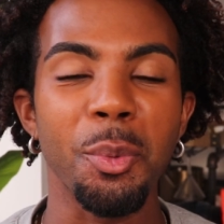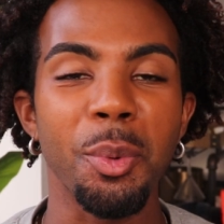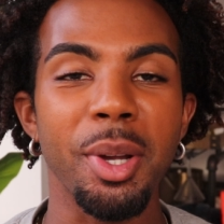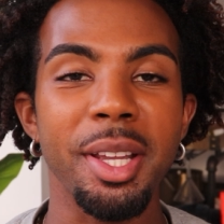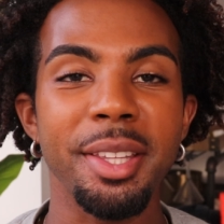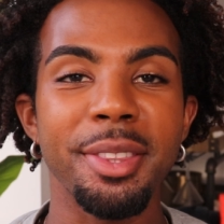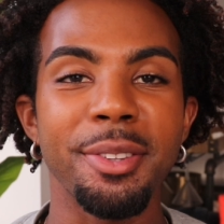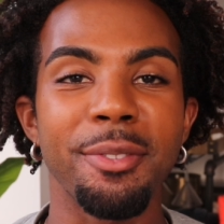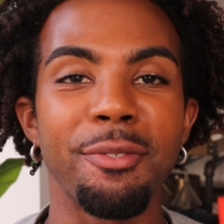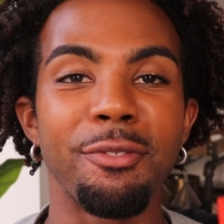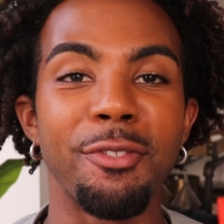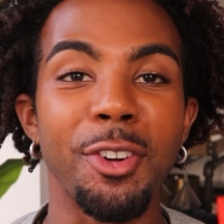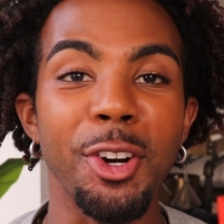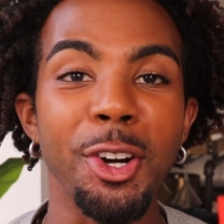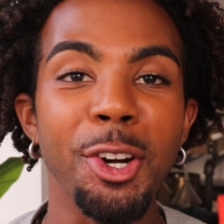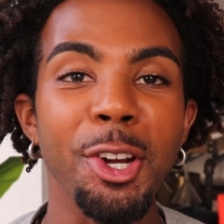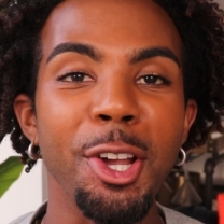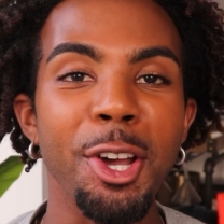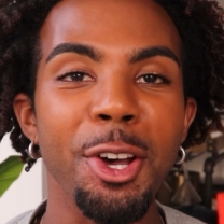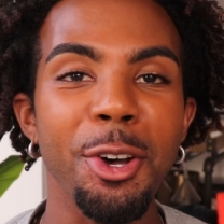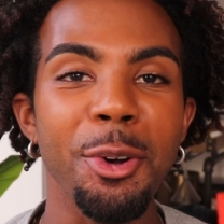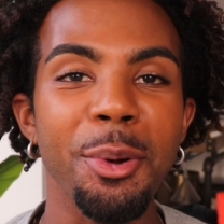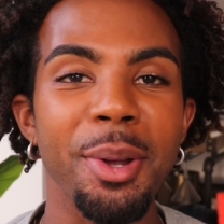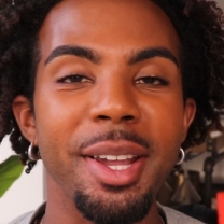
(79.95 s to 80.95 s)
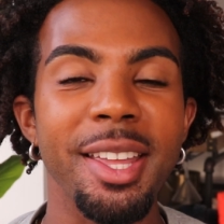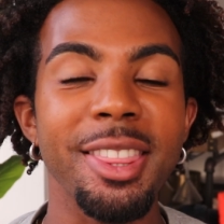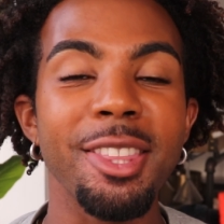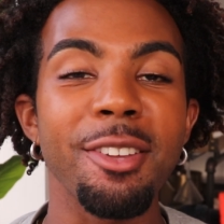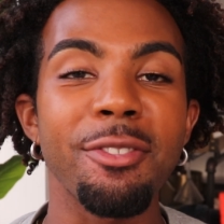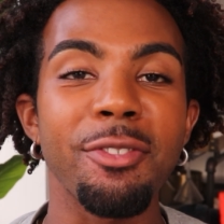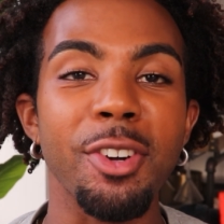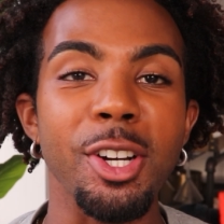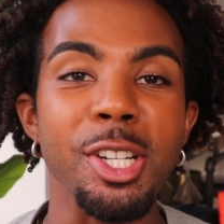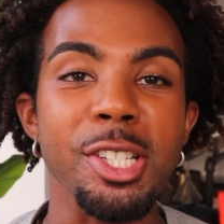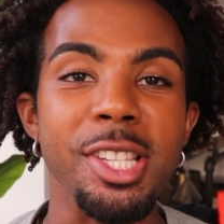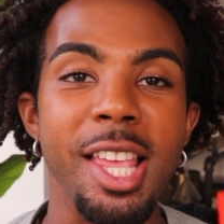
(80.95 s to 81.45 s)
with Virgo in
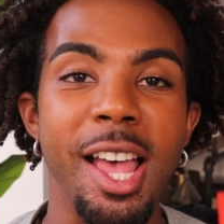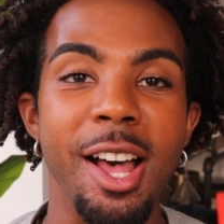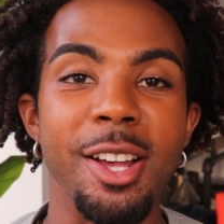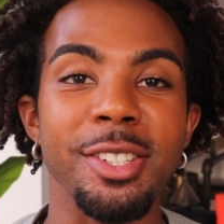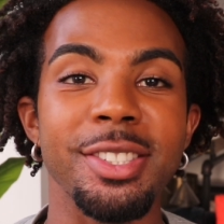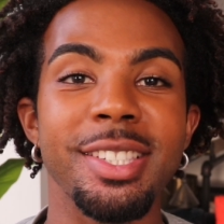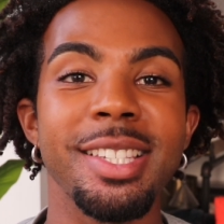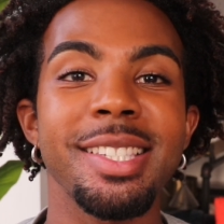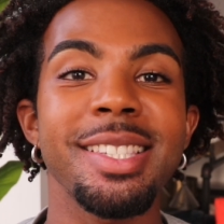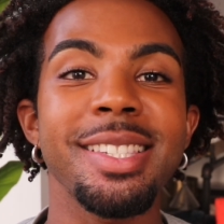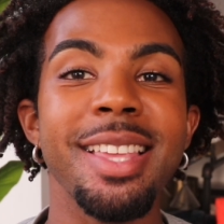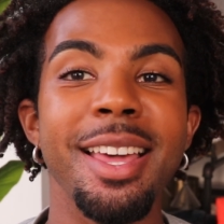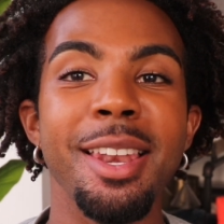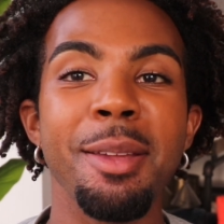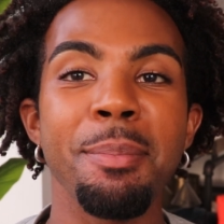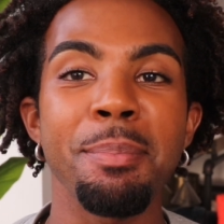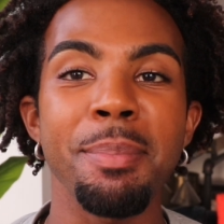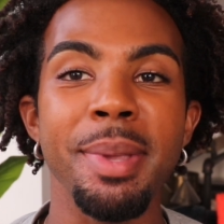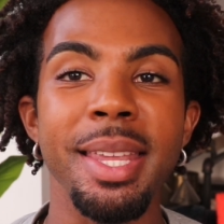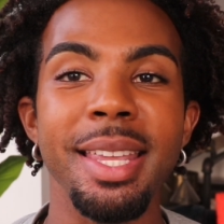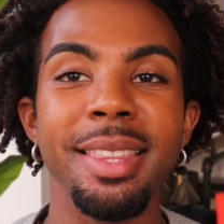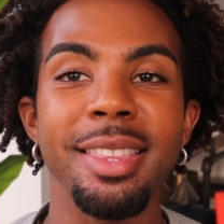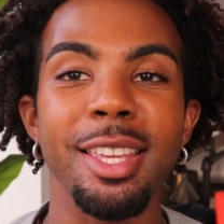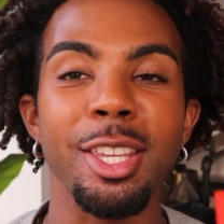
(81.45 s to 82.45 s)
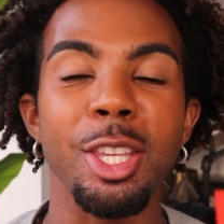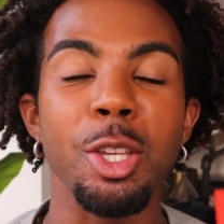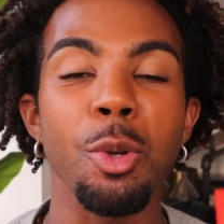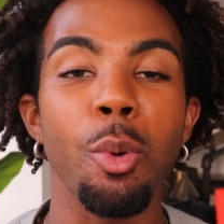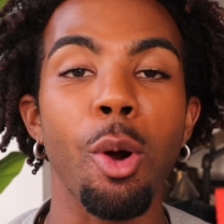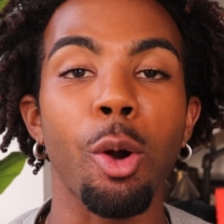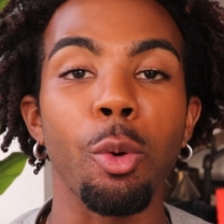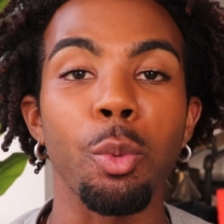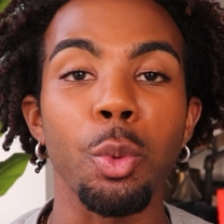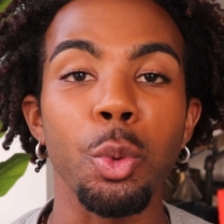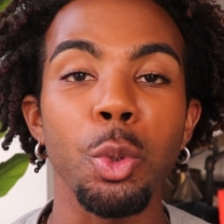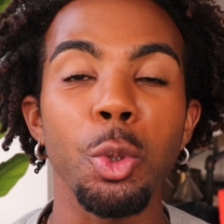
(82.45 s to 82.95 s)
the first house, this is going to mean that
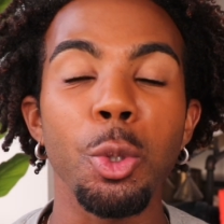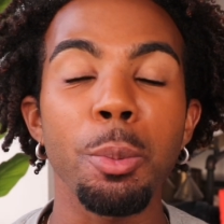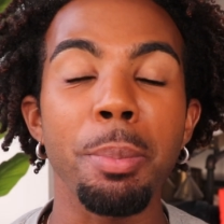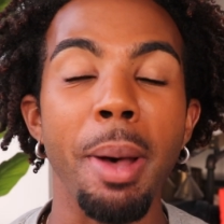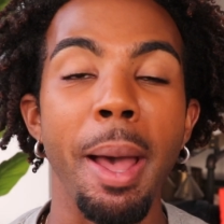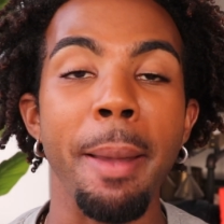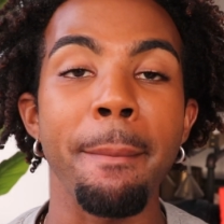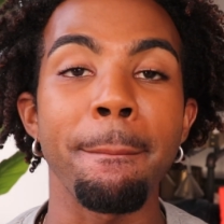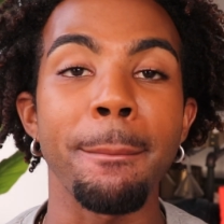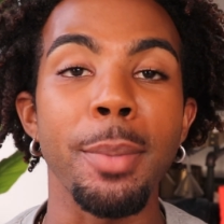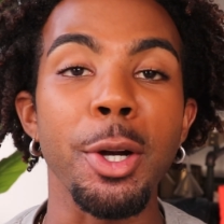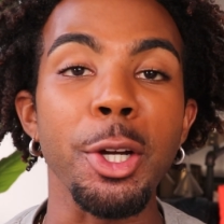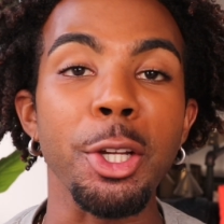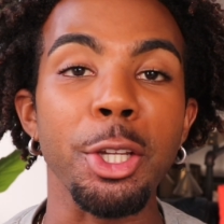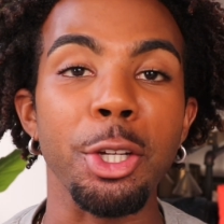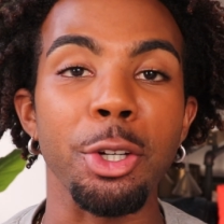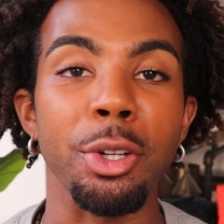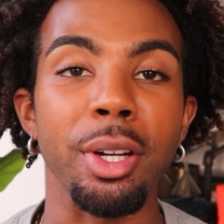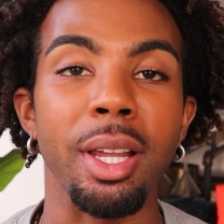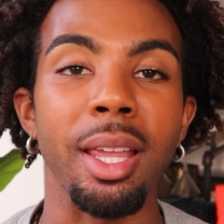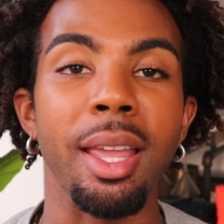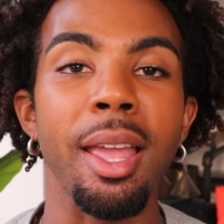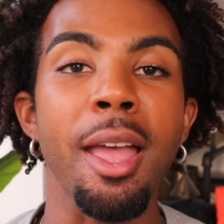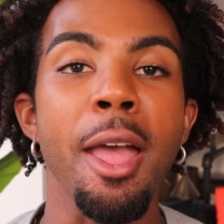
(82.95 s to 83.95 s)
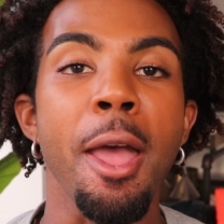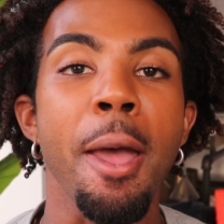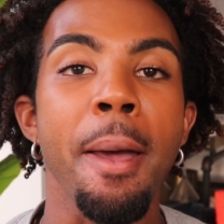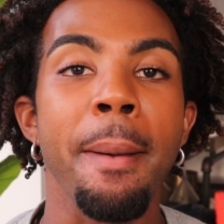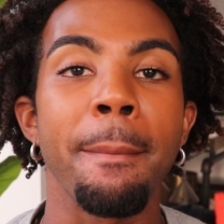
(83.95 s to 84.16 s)
you are ruled by Mercury.